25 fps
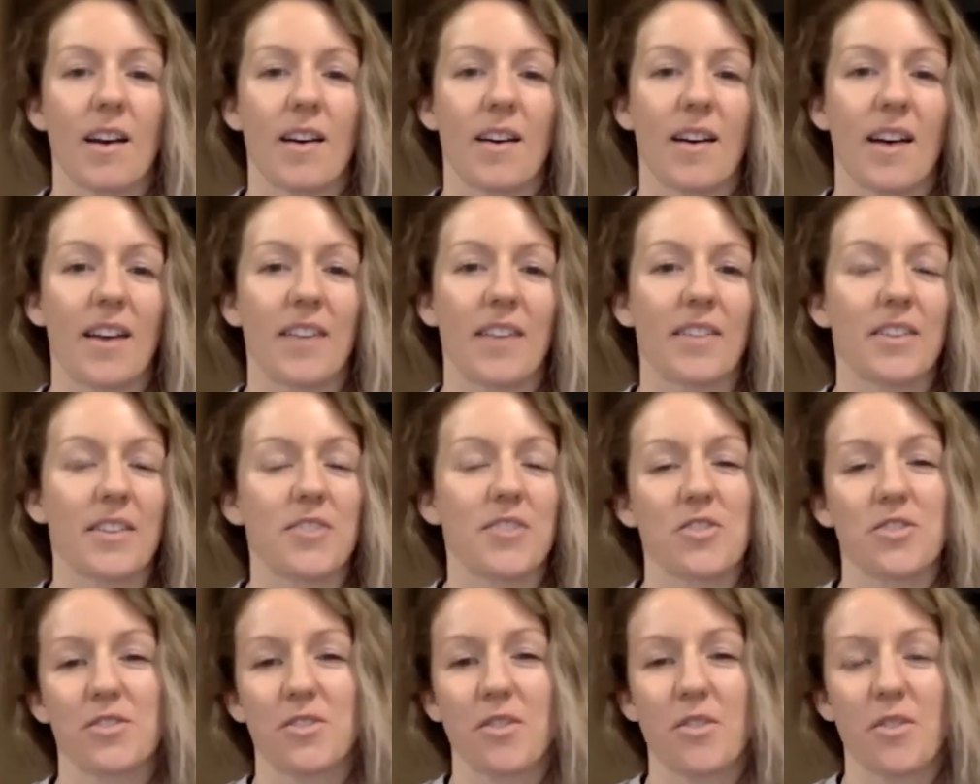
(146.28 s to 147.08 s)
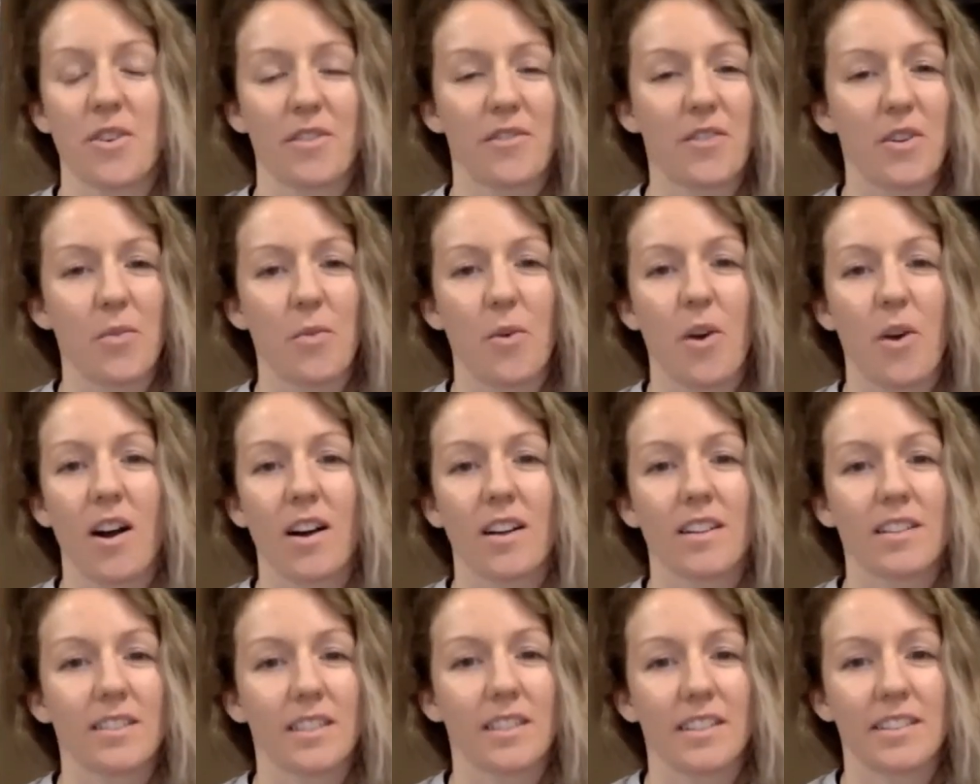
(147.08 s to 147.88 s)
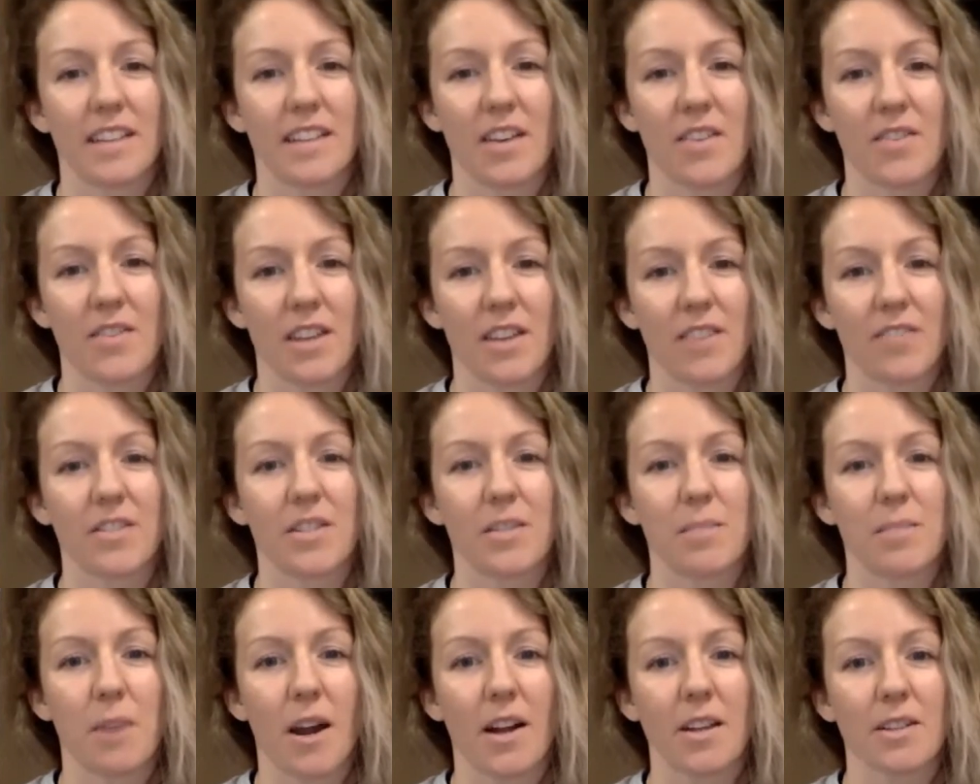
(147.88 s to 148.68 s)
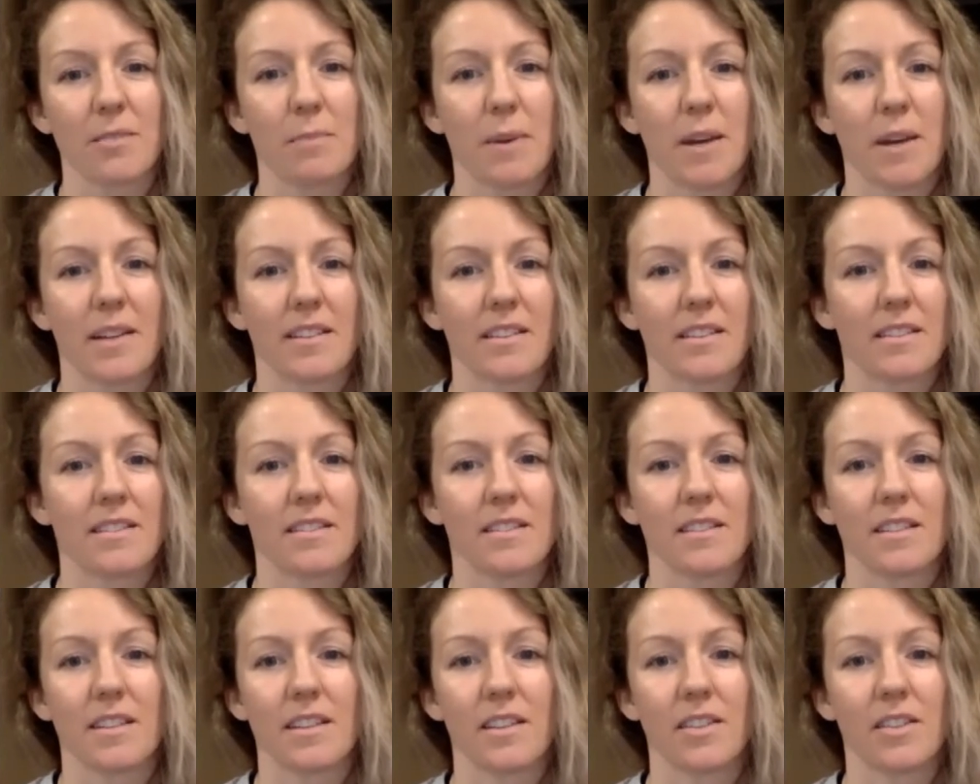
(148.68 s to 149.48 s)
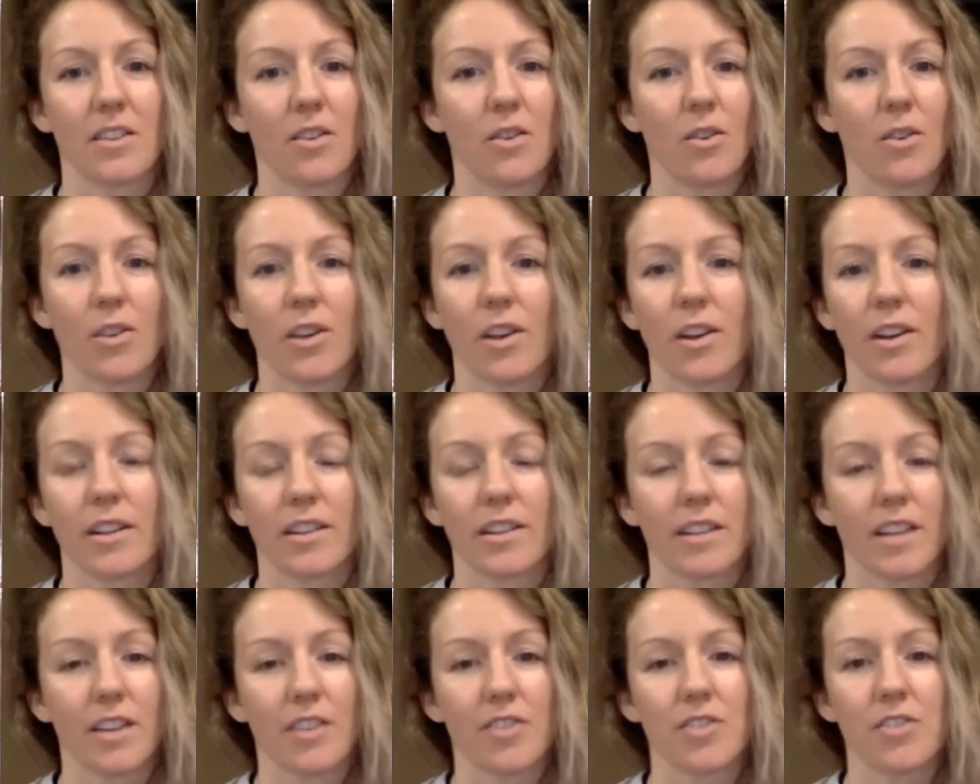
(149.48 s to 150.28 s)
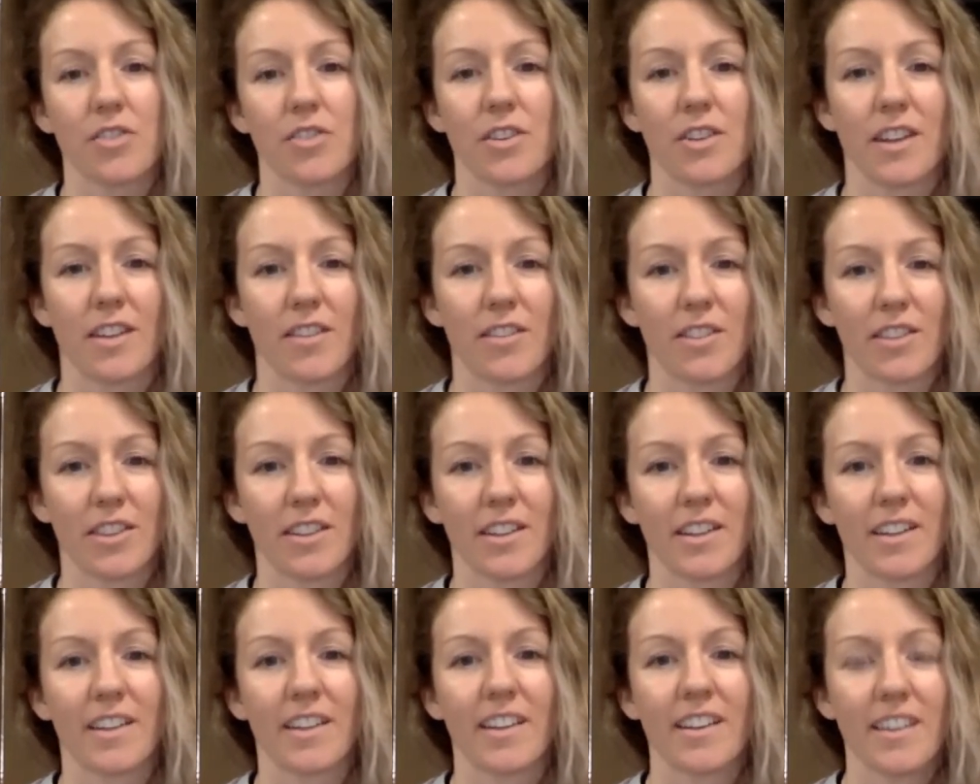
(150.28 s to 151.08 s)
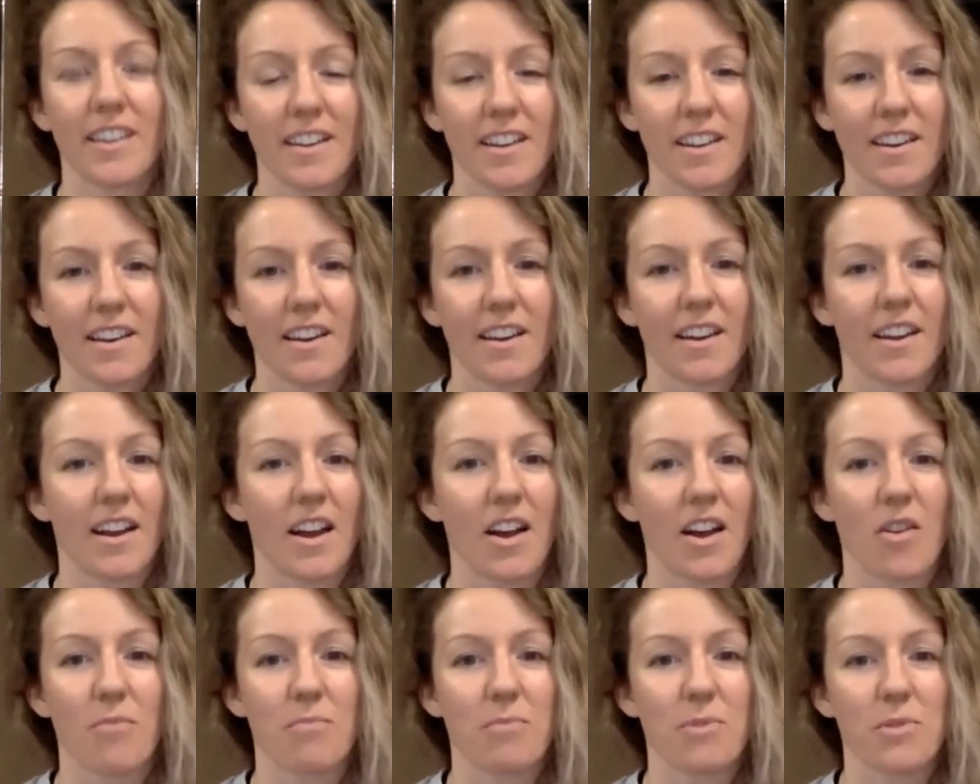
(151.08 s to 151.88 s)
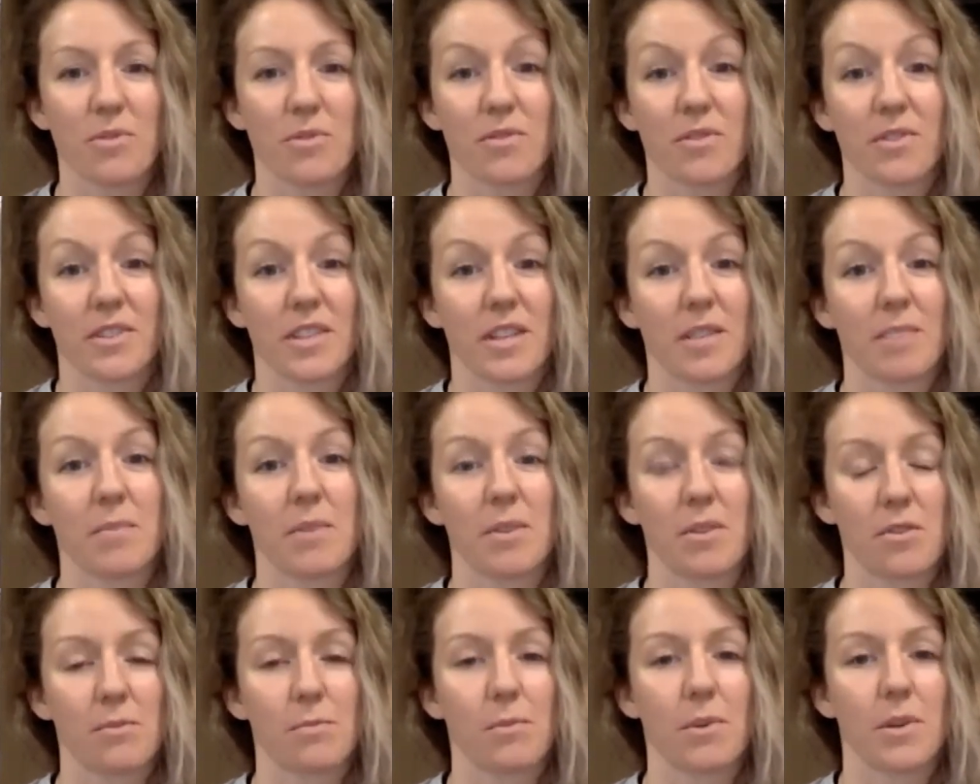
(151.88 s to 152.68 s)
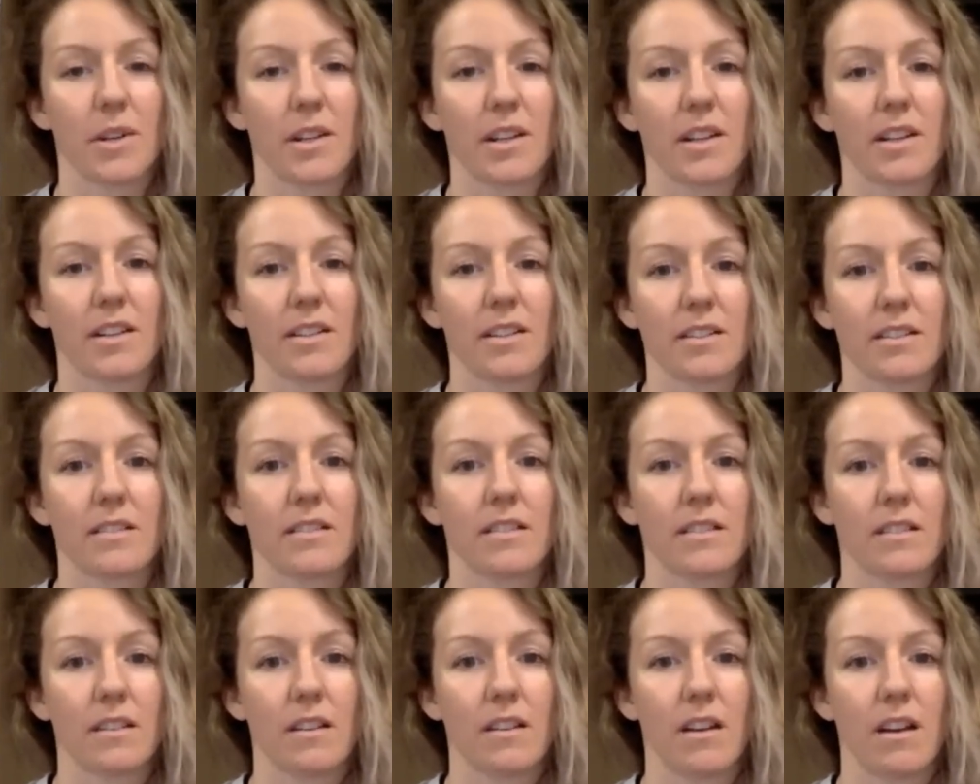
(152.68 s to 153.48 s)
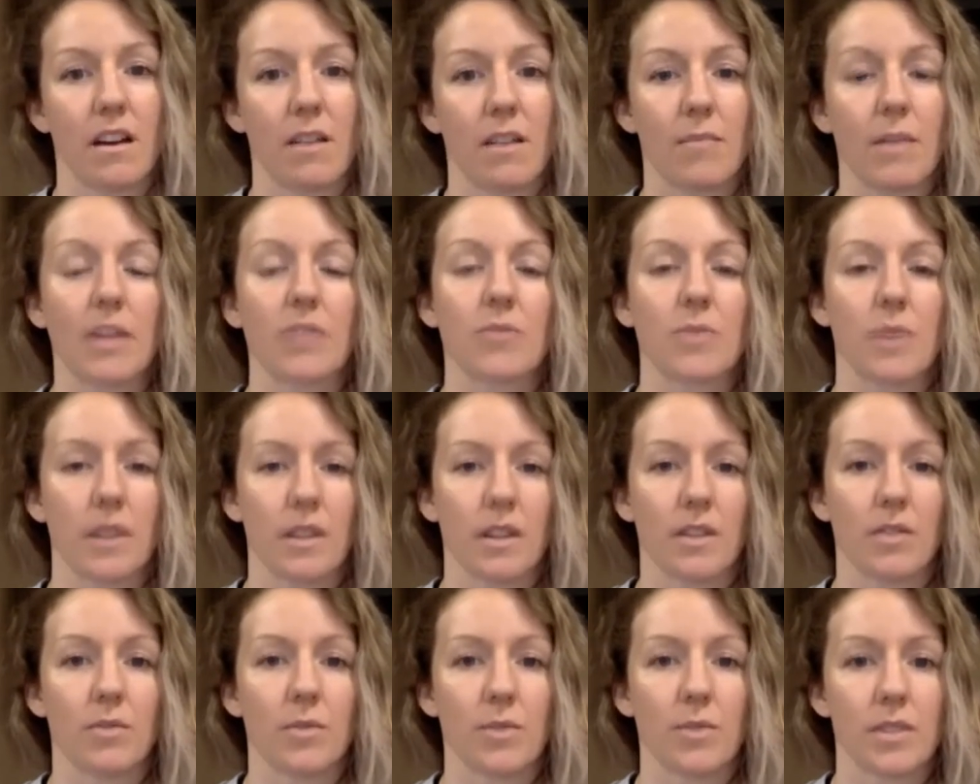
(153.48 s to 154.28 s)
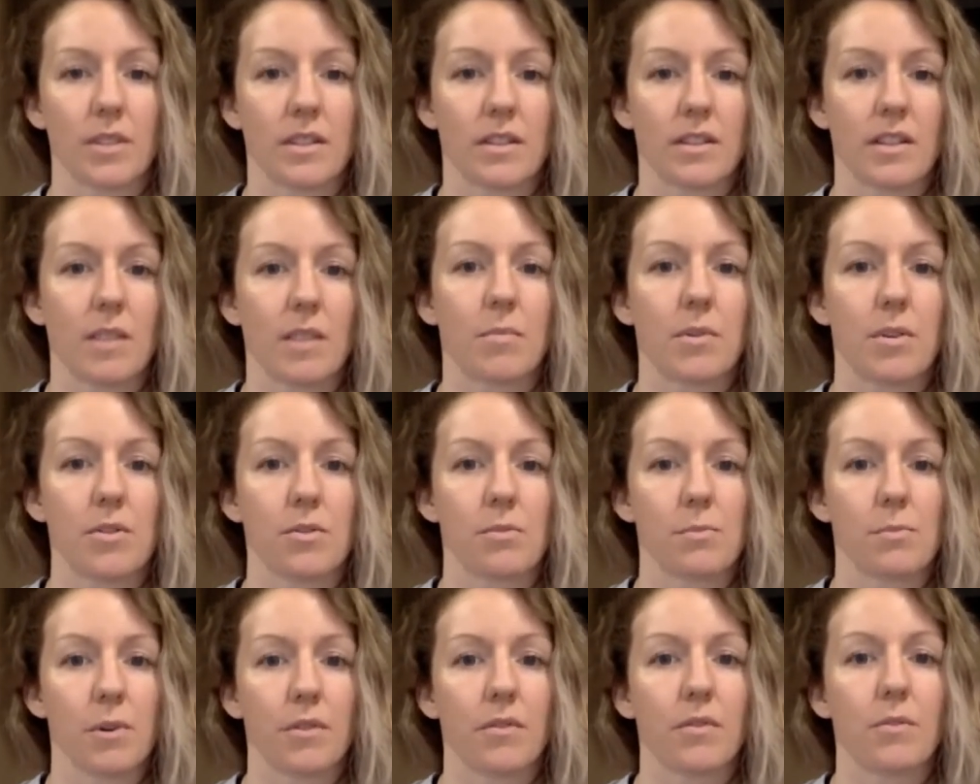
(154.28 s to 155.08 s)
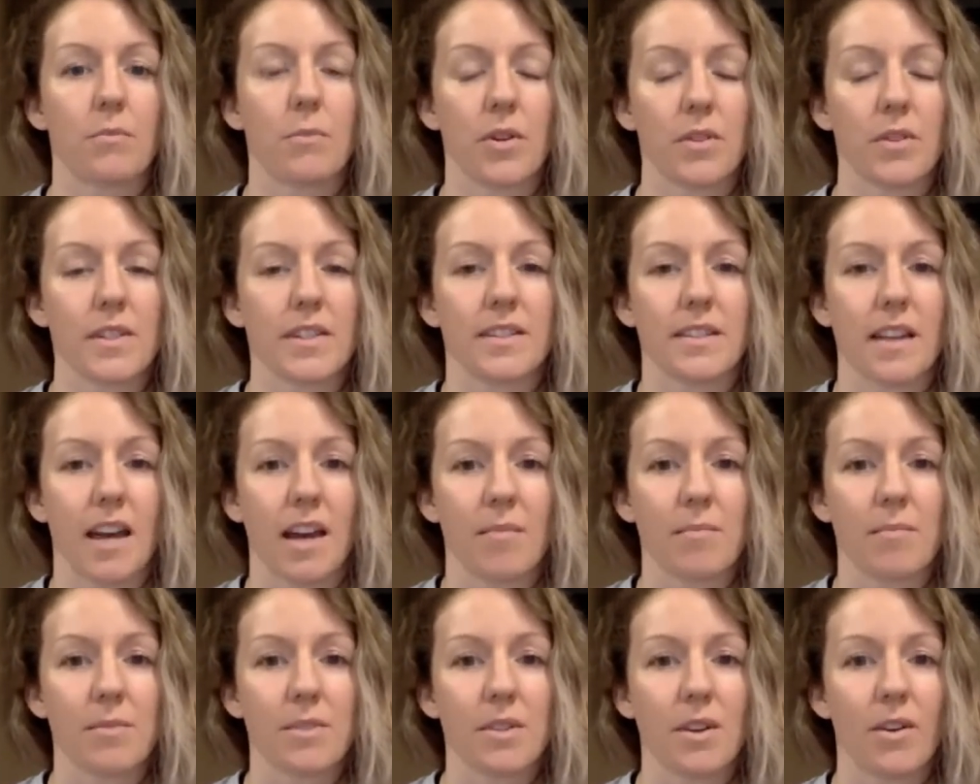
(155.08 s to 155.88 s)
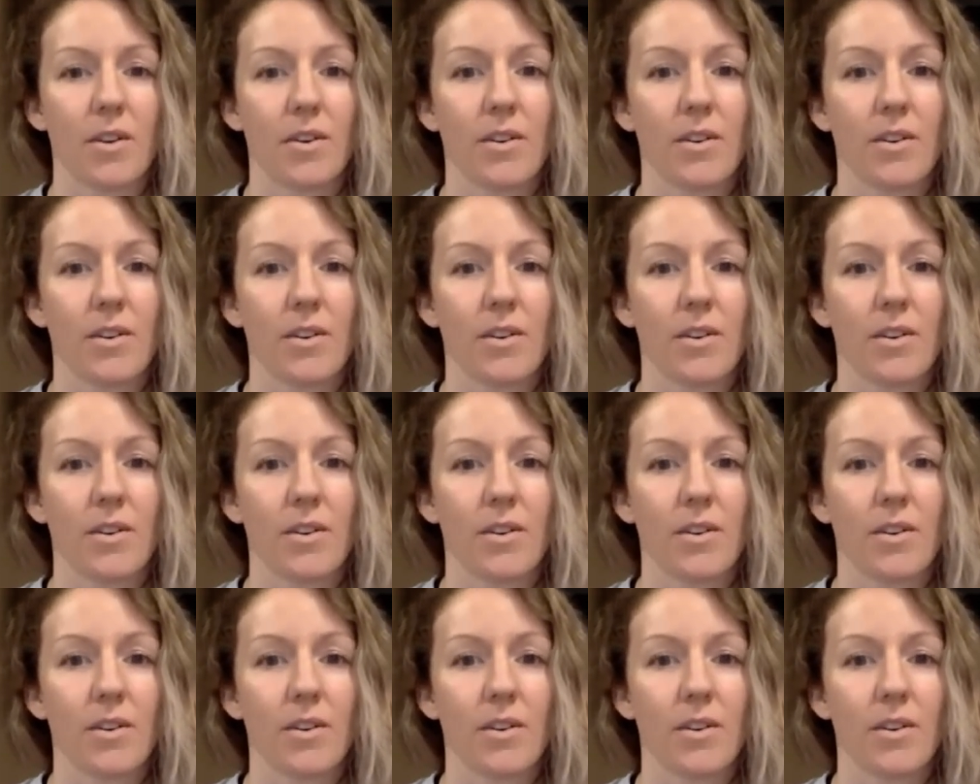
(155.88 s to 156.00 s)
I think just going for walks like down Nevsky Prospect and seeing the old architecture and everything and how beautiful St. Petersburg is. Um, that's where I lived was in St. Petersburg for most of oh, the time. Wow. So